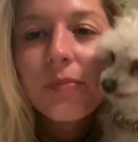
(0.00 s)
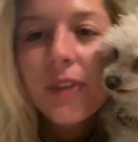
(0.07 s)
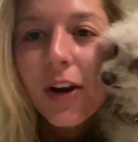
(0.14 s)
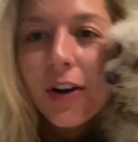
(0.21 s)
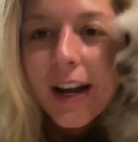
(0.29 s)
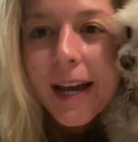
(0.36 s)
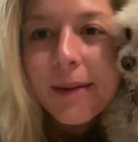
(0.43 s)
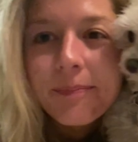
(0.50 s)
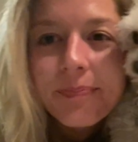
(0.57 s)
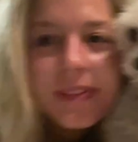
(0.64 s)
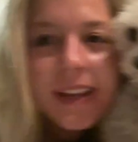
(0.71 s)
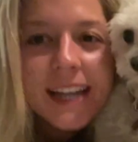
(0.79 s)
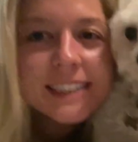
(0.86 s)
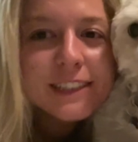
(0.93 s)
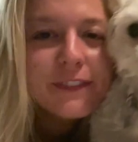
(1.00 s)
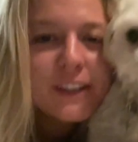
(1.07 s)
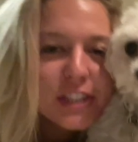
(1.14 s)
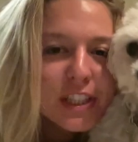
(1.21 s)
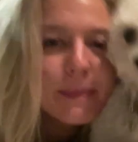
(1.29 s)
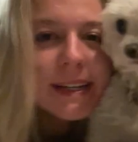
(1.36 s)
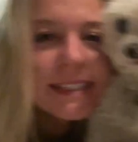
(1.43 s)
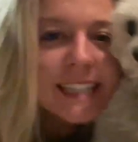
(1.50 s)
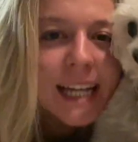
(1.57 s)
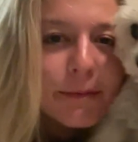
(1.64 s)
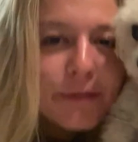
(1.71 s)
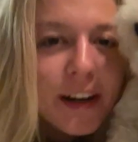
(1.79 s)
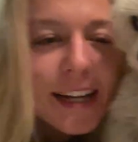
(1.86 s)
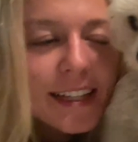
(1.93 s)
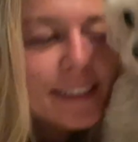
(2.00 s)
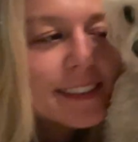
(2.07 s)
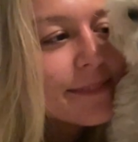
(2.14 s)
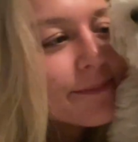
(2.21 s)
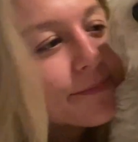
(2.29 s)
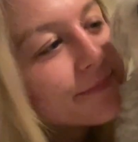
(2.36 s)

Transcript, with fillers: Okay, it's officially bedtime, friends.